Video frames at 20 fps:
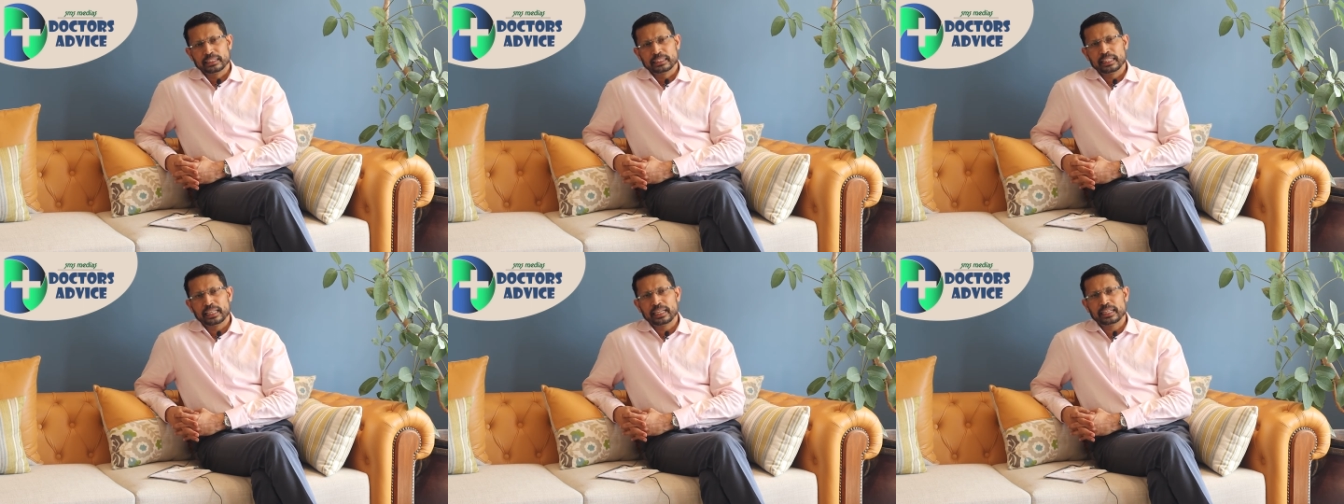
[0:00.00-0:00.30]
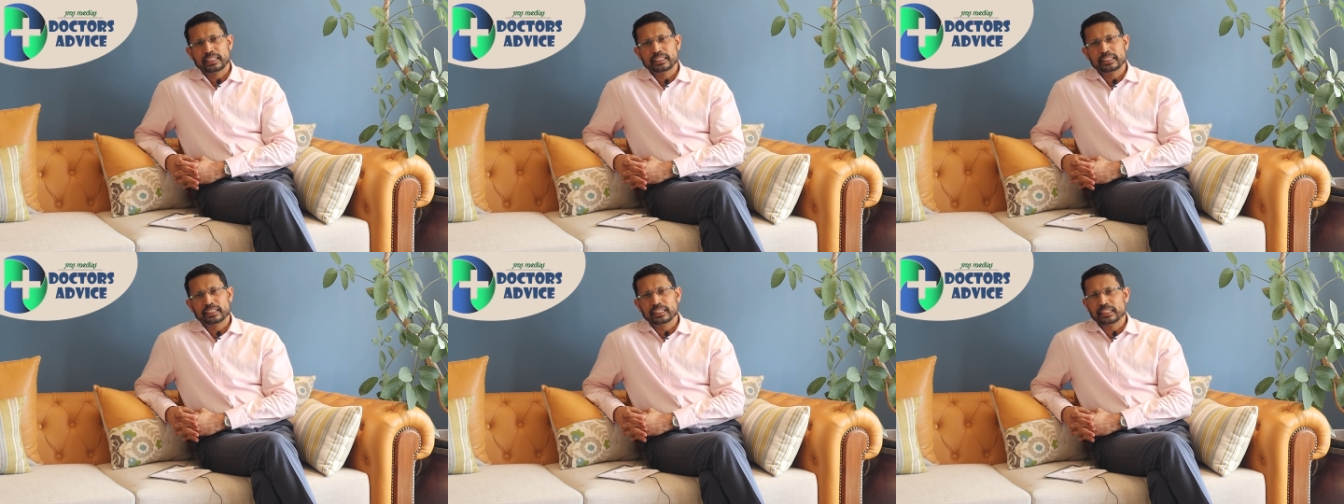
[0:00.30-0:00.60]

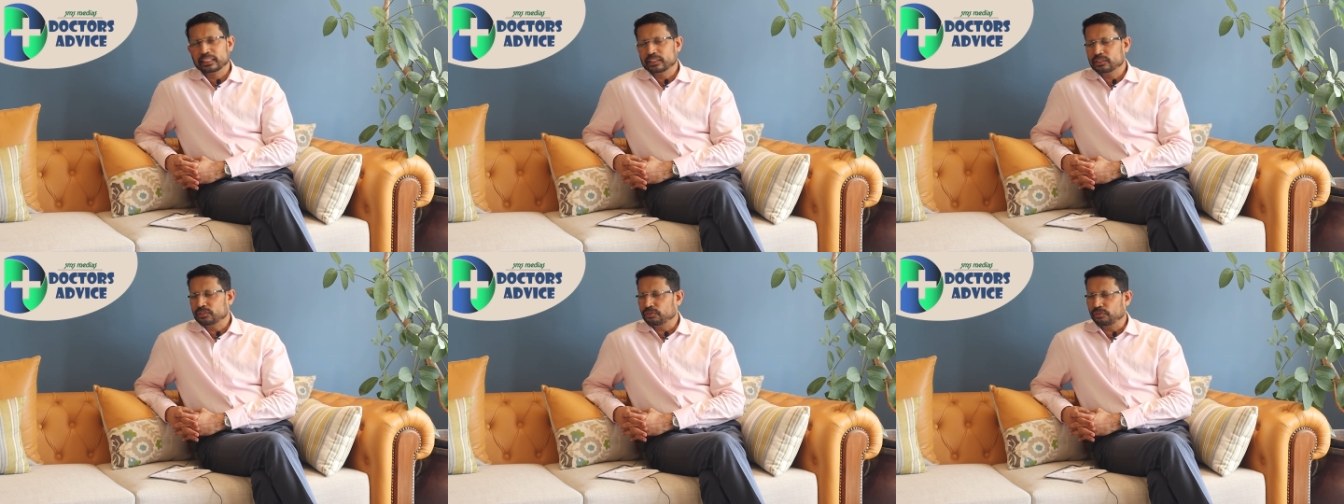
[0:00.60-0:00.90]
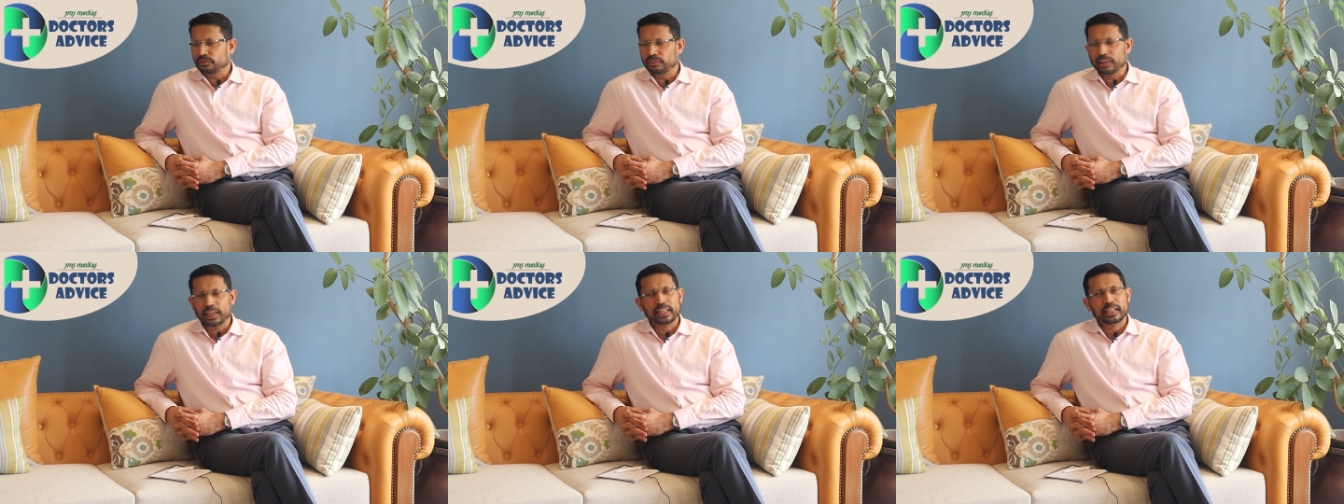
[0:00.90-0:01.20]
that there is
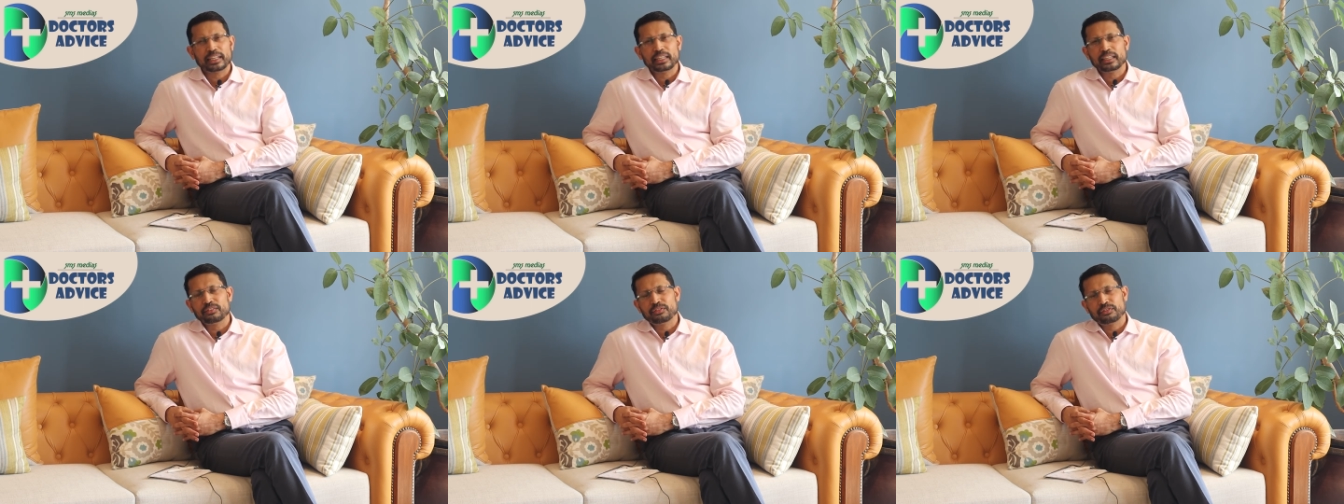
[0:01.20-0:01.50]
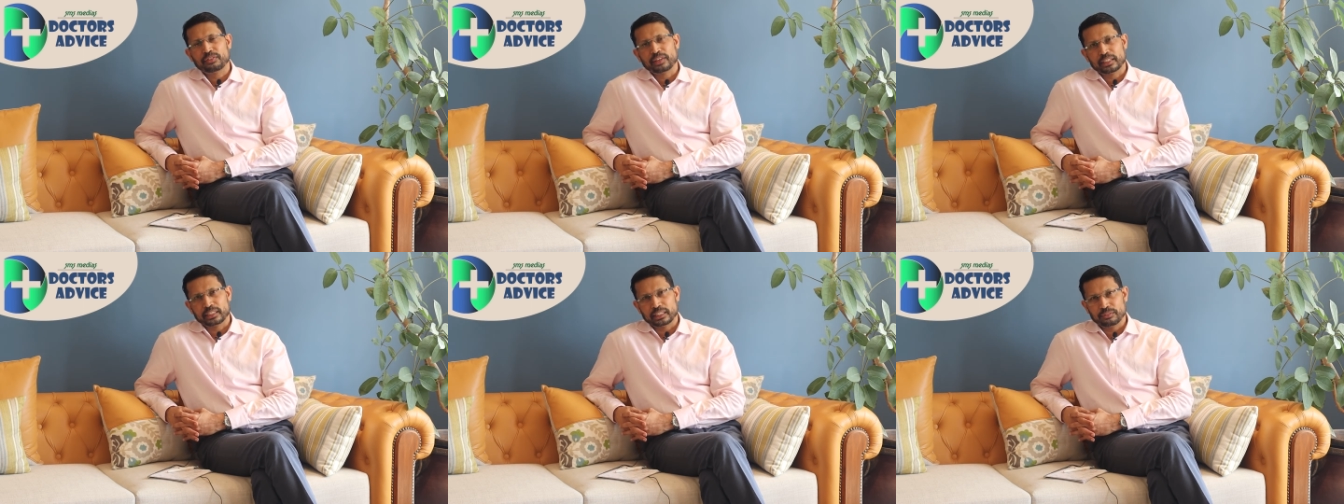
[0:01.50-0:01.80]
very
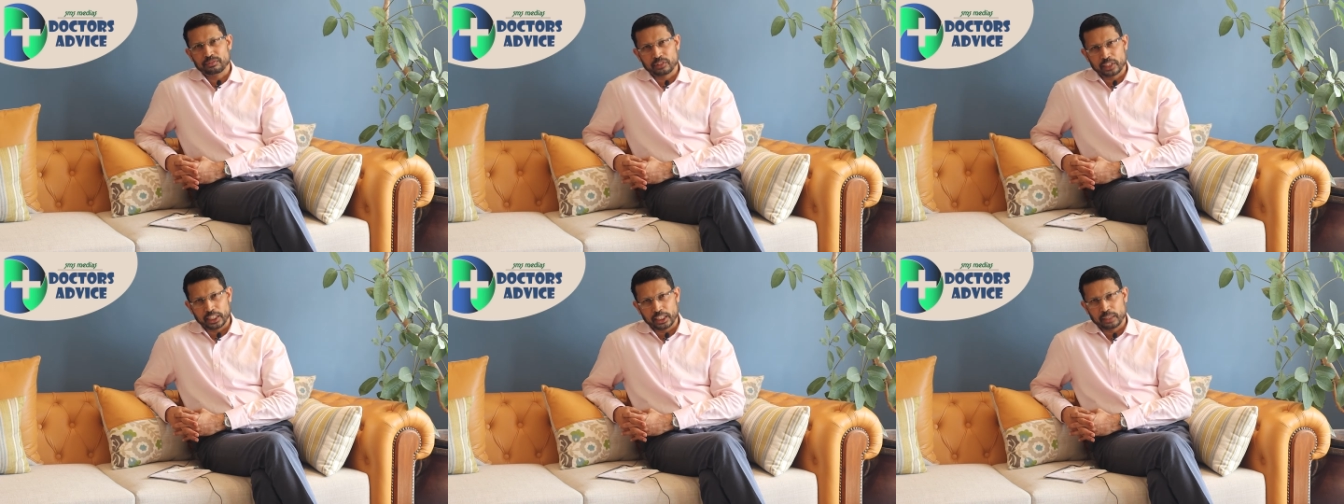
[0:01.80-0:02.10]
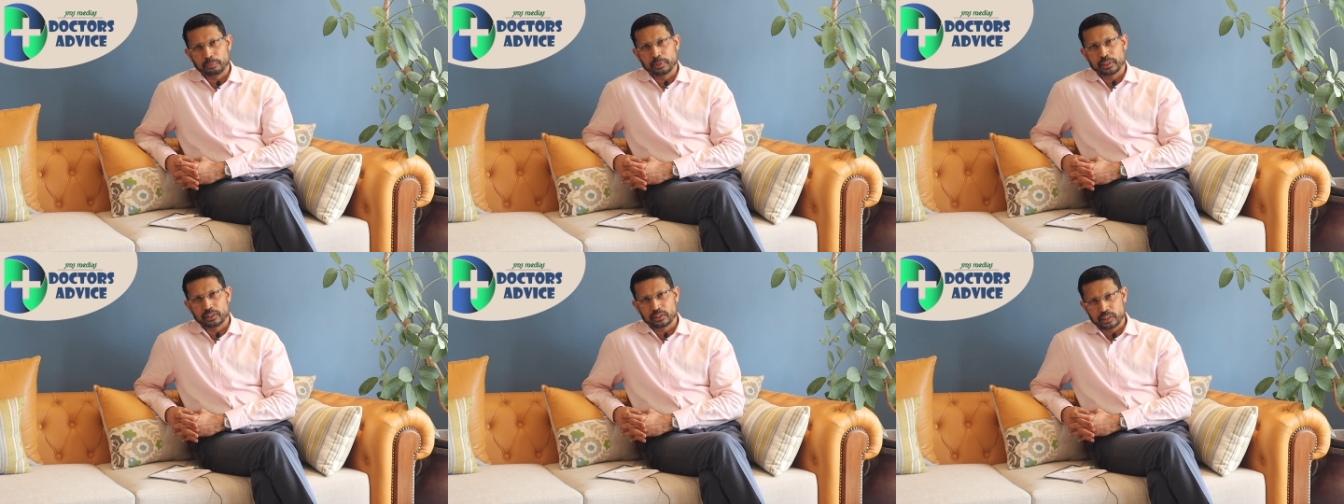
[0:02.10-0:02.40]
effective
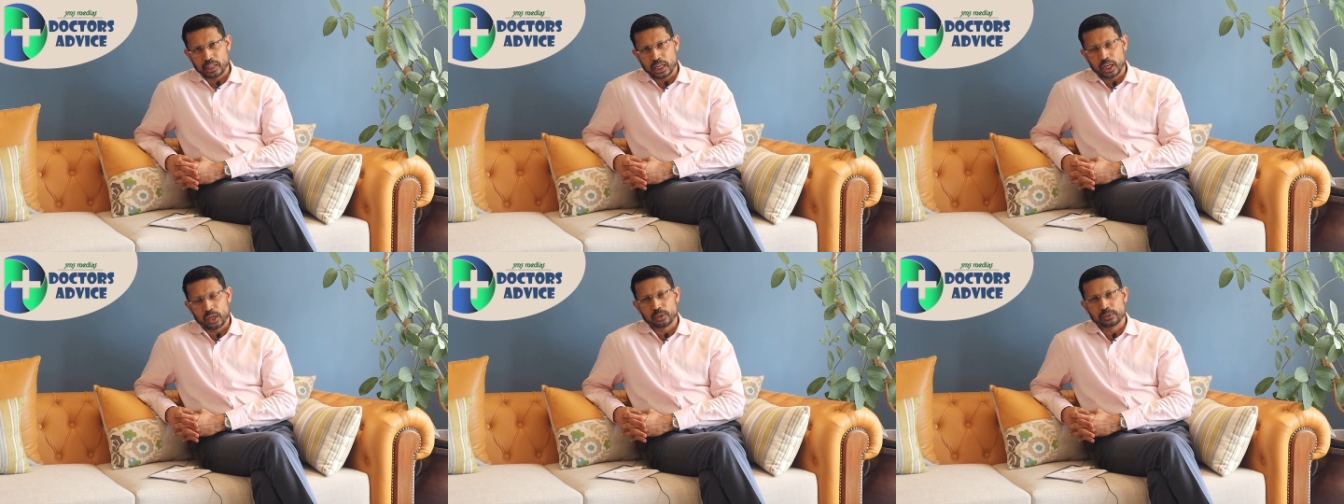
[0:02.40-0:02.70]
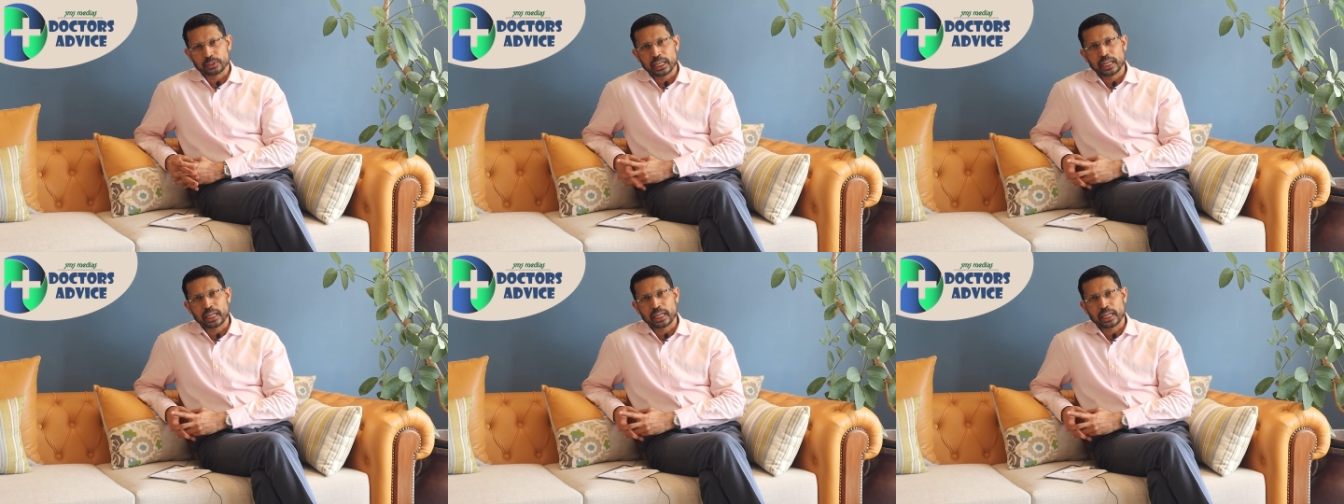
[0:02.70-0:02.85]
treatments now.